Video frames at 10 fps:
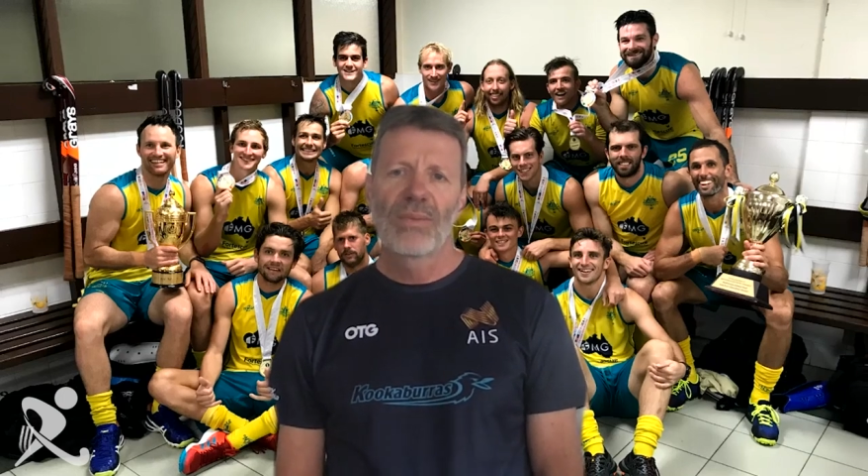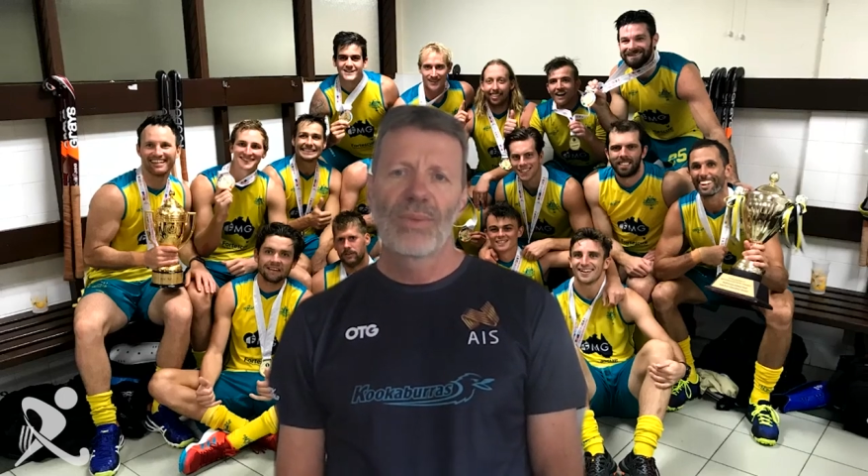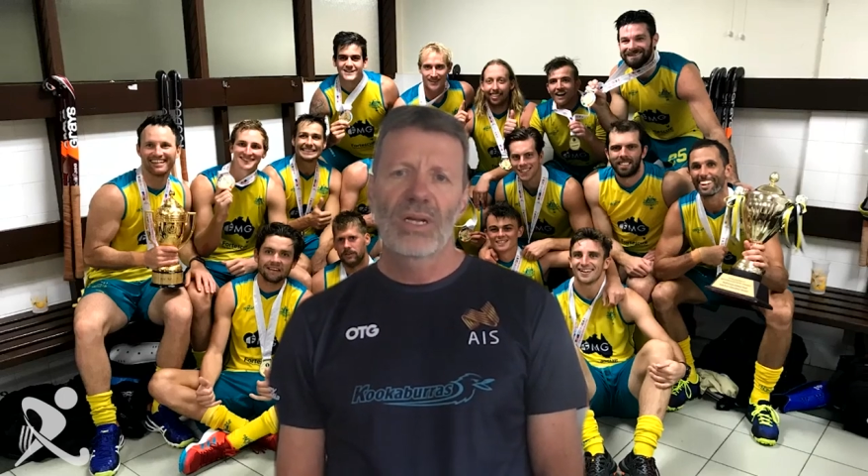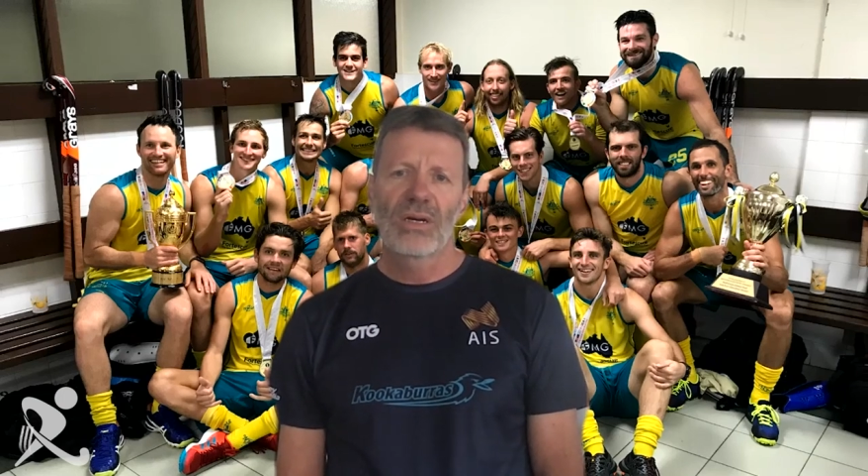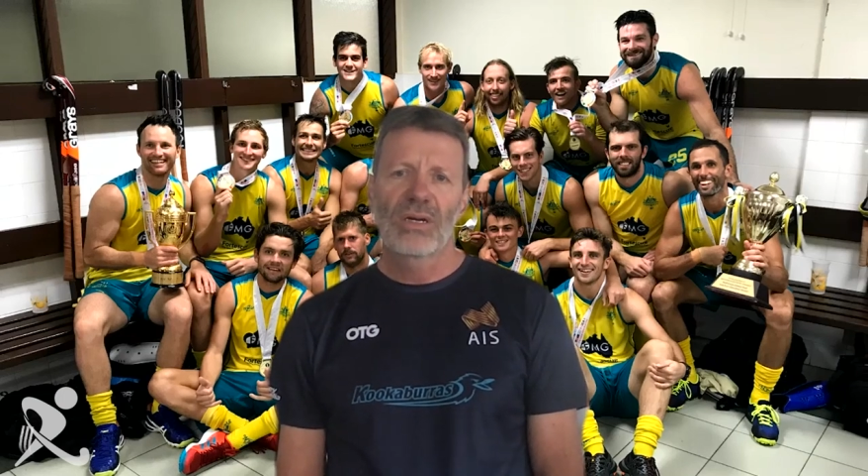
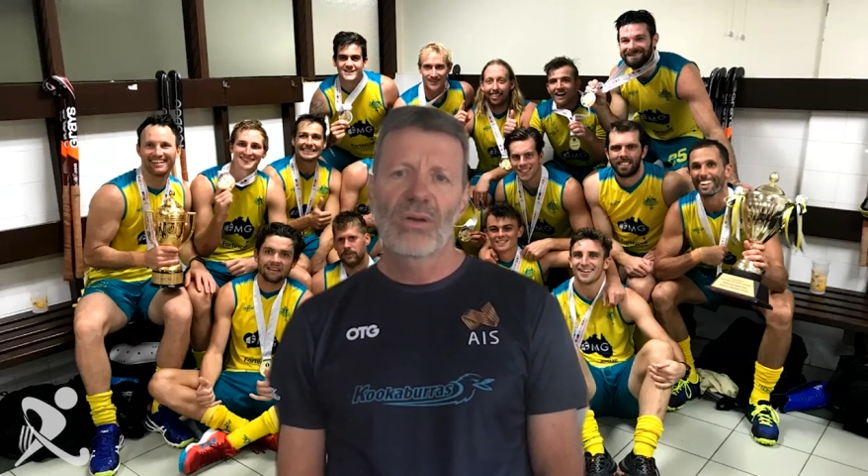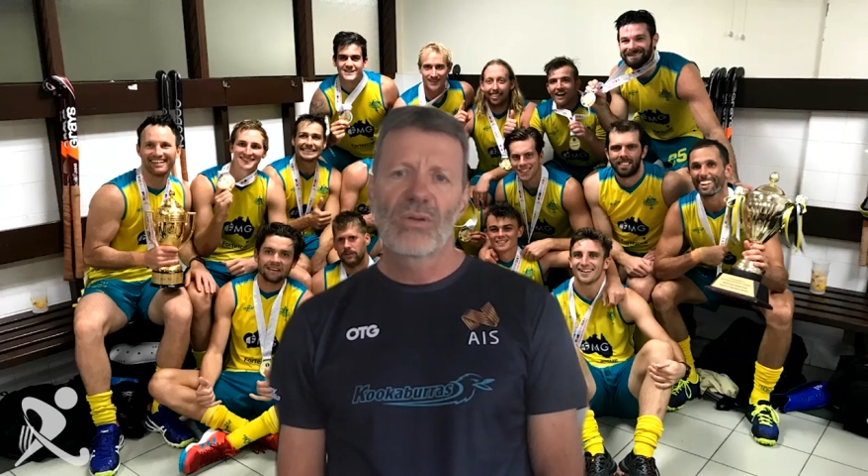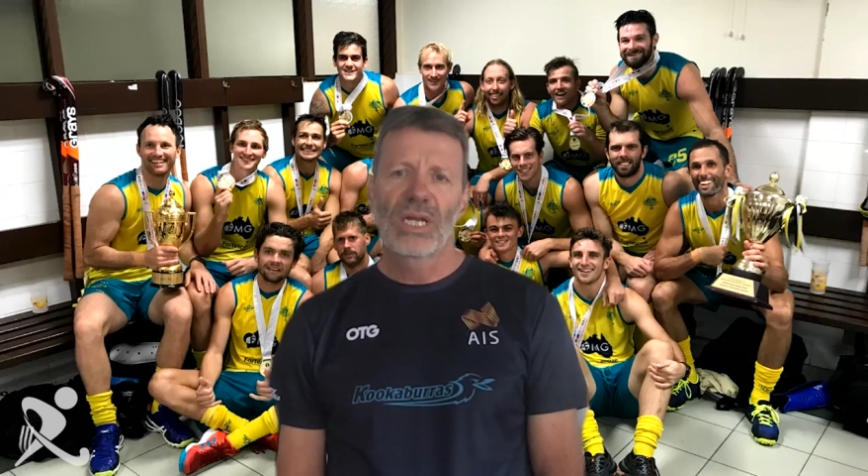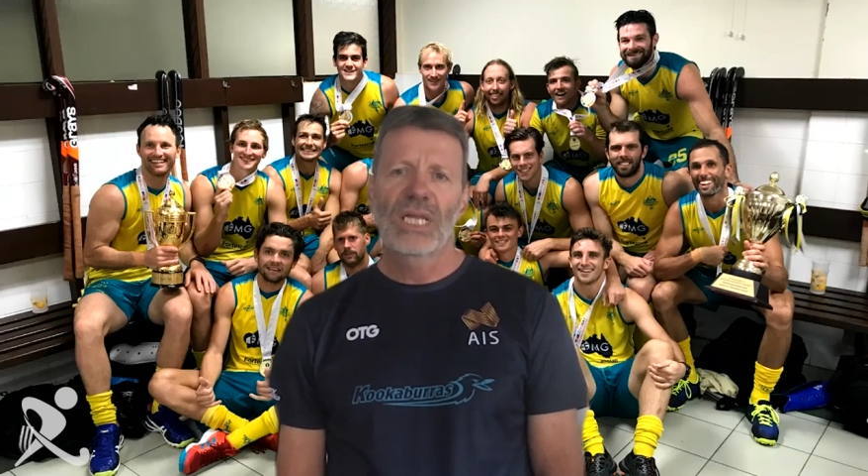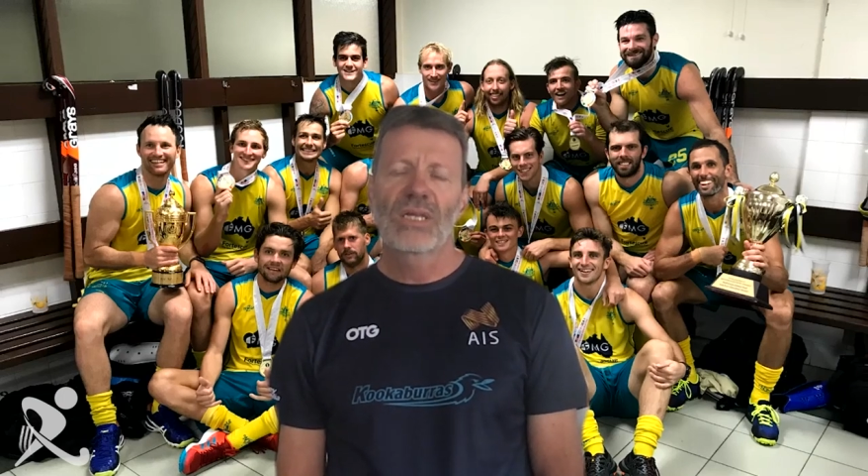but are
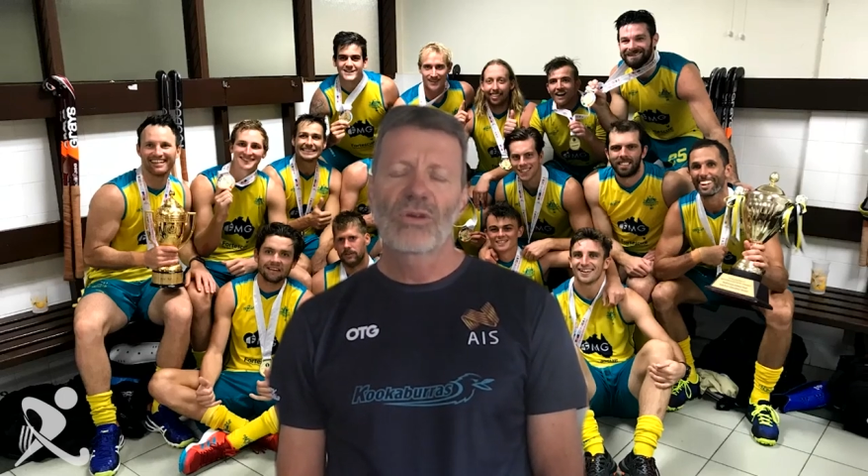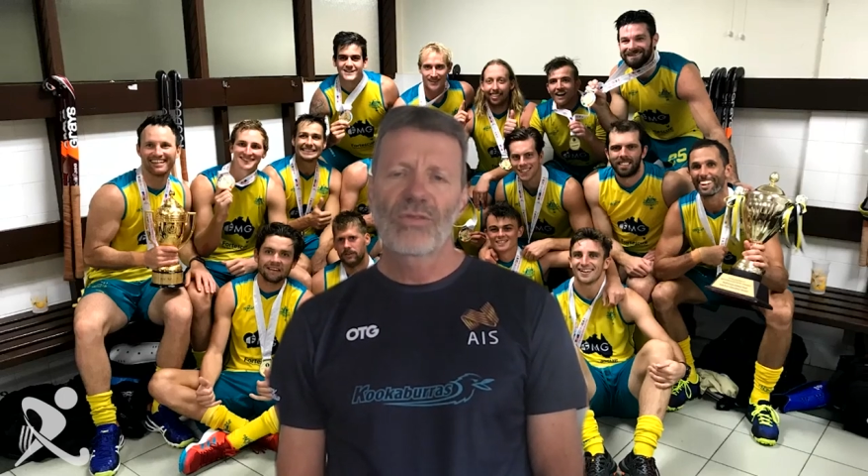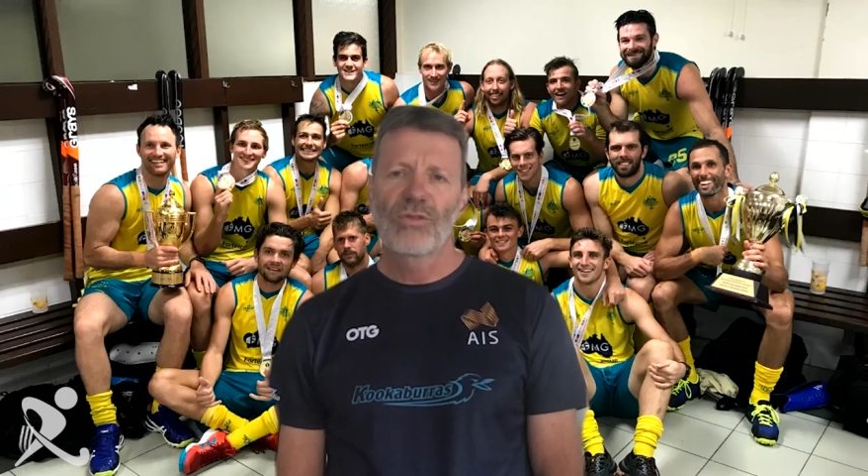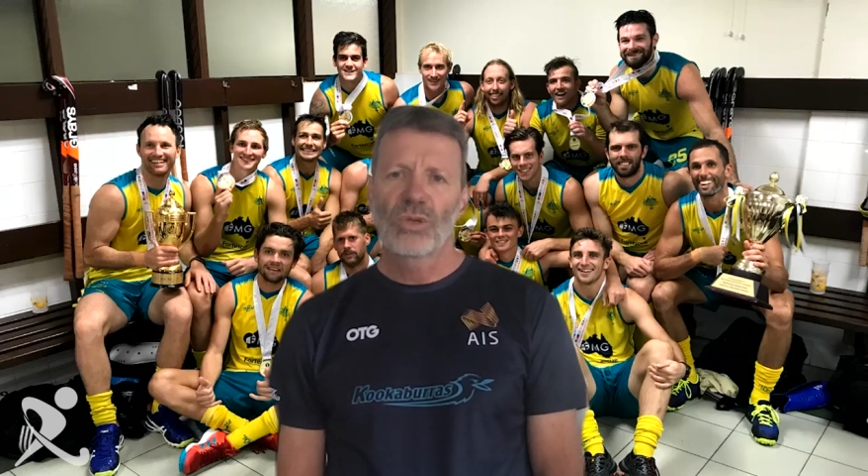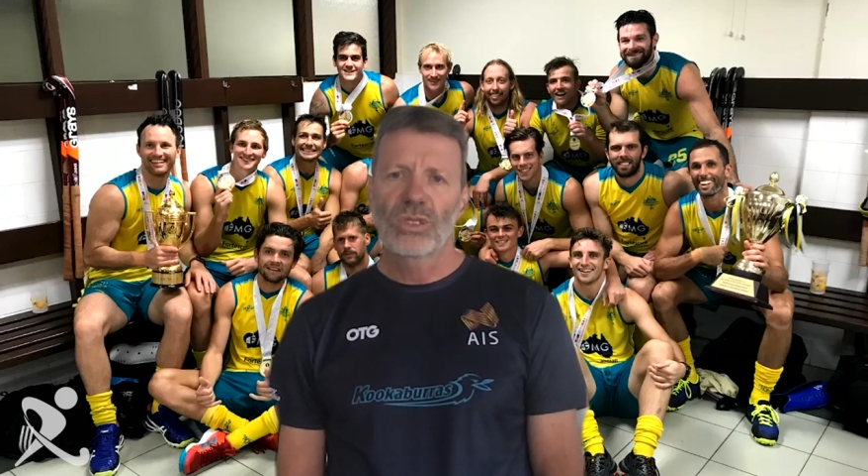really looking
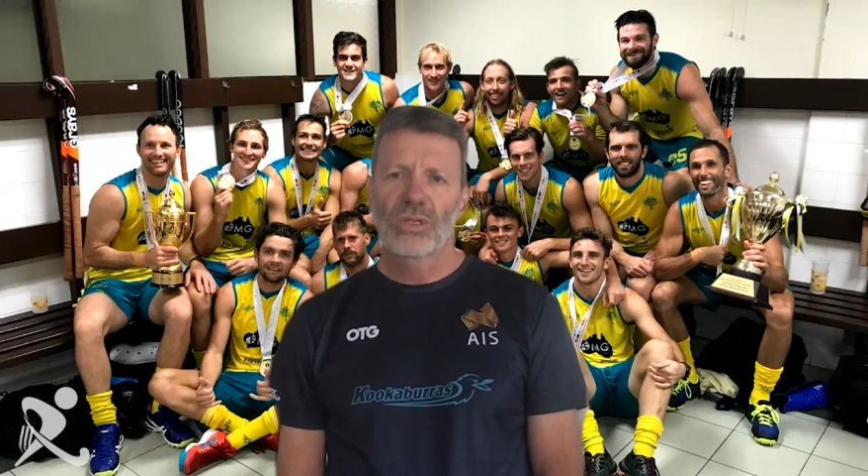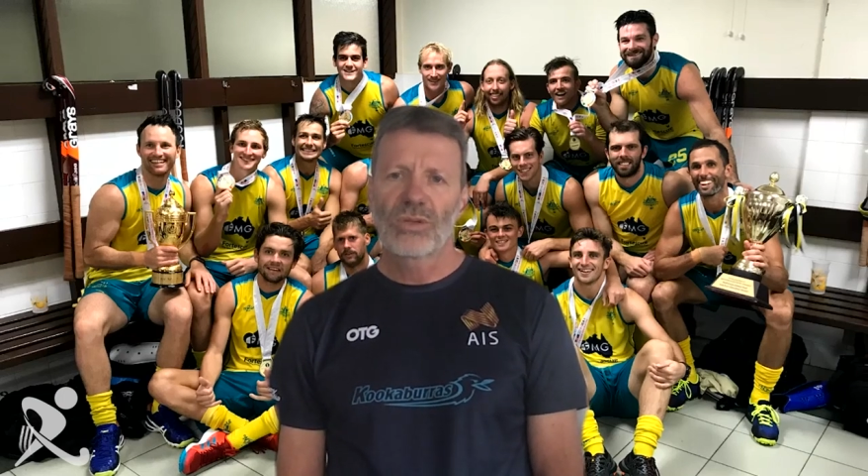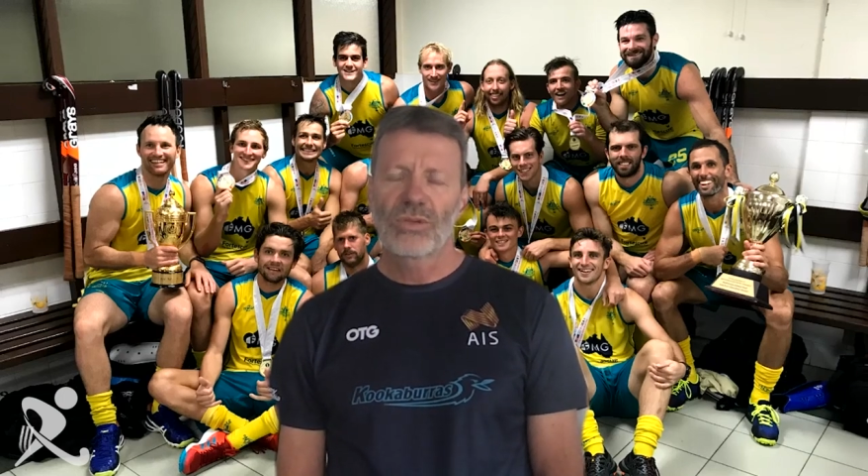forward to